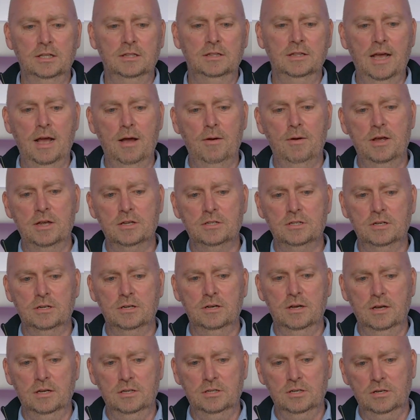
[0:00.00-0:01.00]
it now has
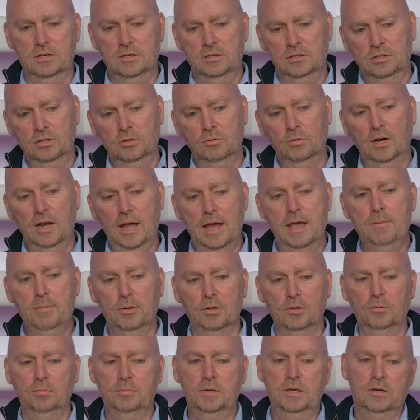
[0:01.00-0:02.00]
a new
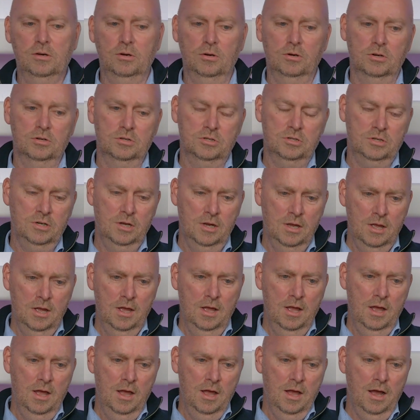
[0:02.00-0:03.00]
label, because
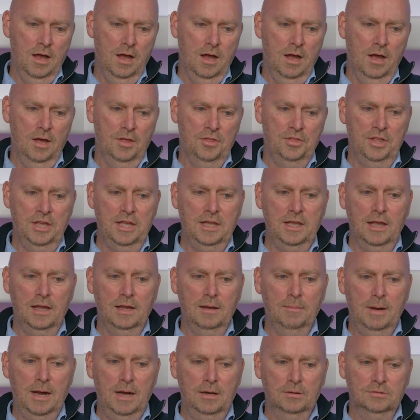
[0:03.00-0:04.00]
thinking
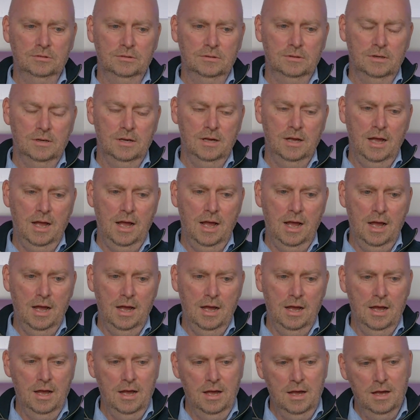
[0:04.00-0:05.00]
about
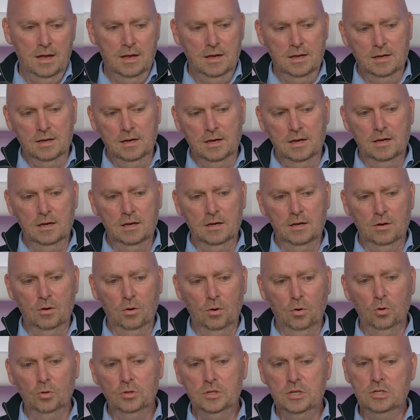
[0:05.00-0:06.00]

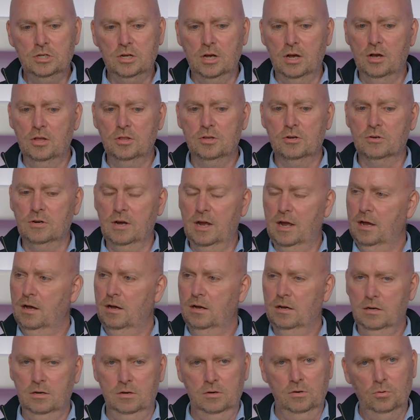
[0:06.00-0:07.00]
all these other
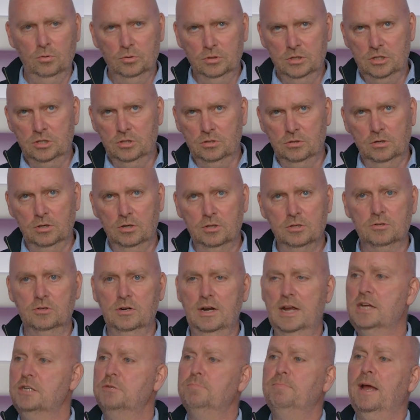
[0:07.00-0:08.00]

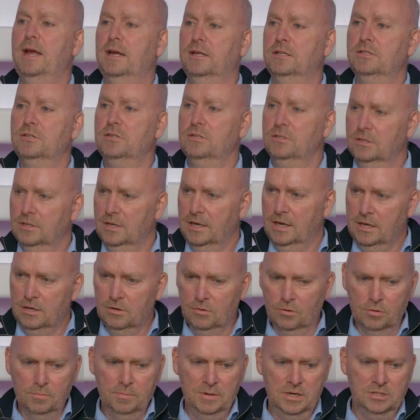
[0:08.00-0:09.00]
aspects in
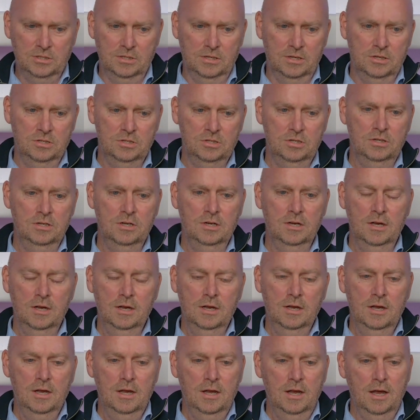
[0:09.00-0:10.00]
your business
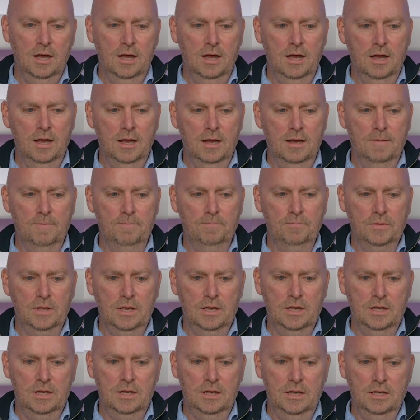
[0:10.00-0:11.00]

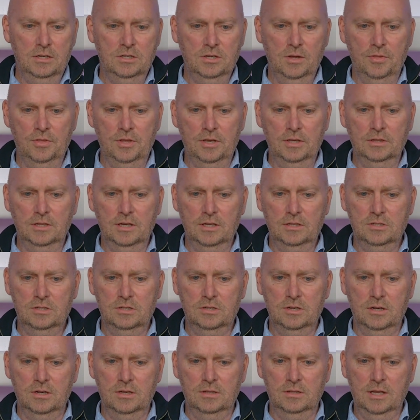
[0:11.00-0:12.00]
is something that's
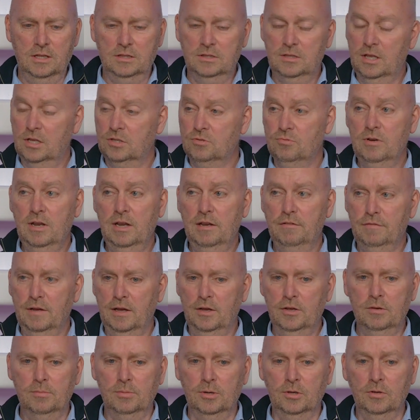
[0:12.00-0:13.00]
really
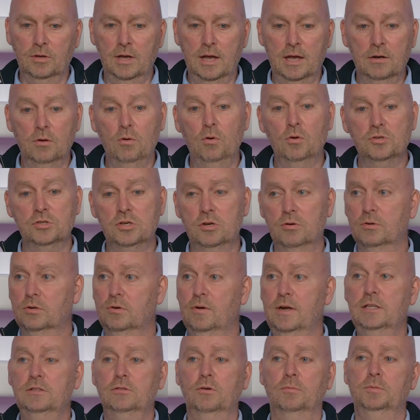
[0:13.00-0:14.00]
valuable, and also a
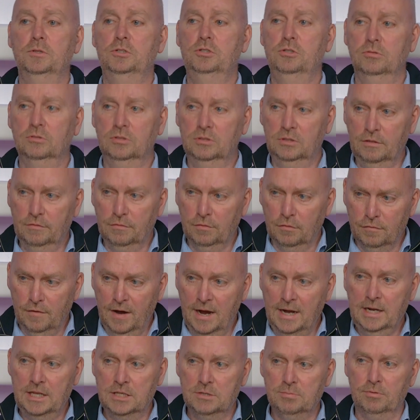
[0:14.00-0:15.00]
great opportunity for
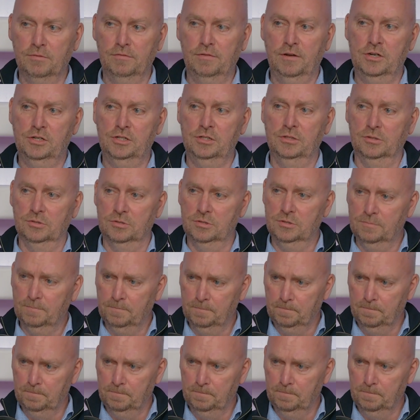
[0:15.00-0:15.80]
finance professionals.